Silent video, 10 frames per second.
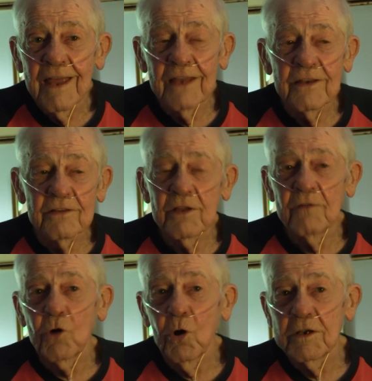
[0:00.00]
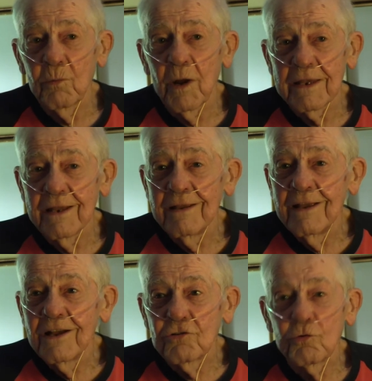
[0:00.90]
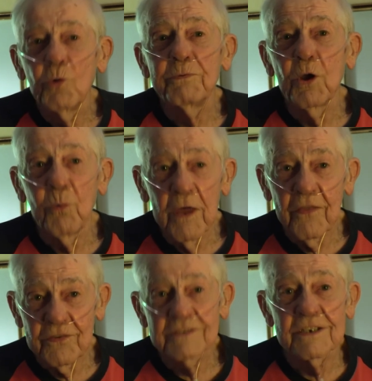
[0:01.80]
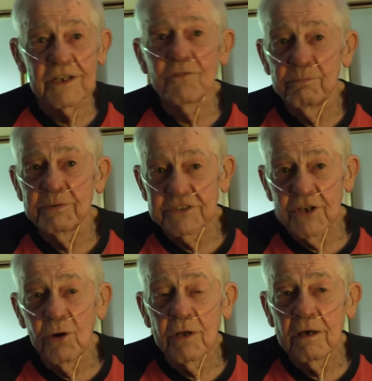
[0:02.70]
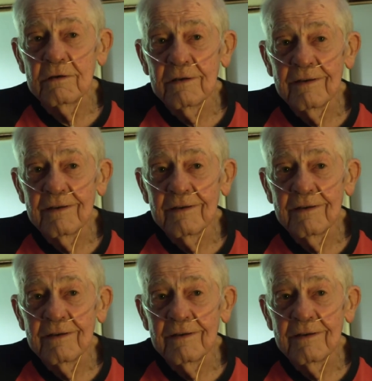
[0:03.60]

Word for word: And according to what group you're with, it's a different persona.